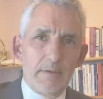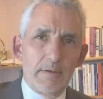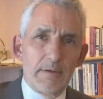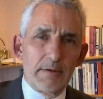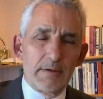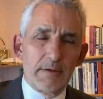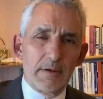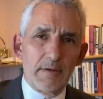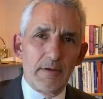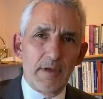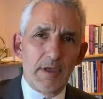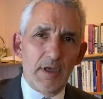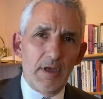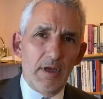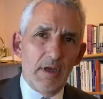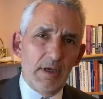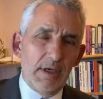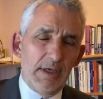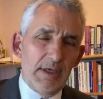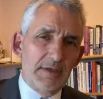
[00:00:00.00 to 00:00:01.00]
So the
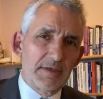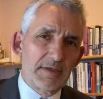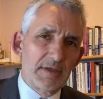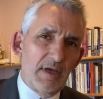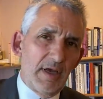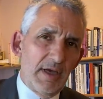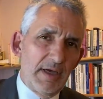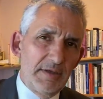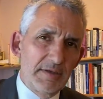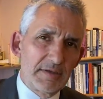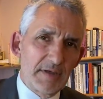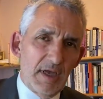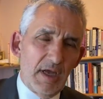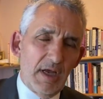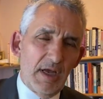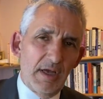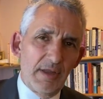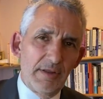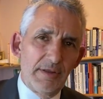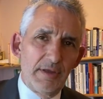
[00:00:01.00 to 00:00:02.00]
early signs
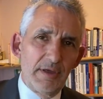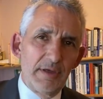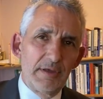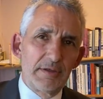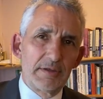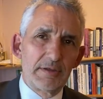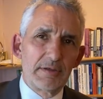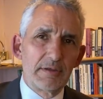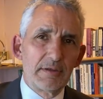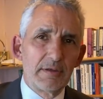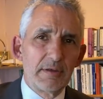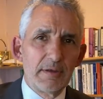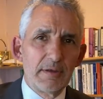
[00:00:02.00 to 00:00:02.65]
are that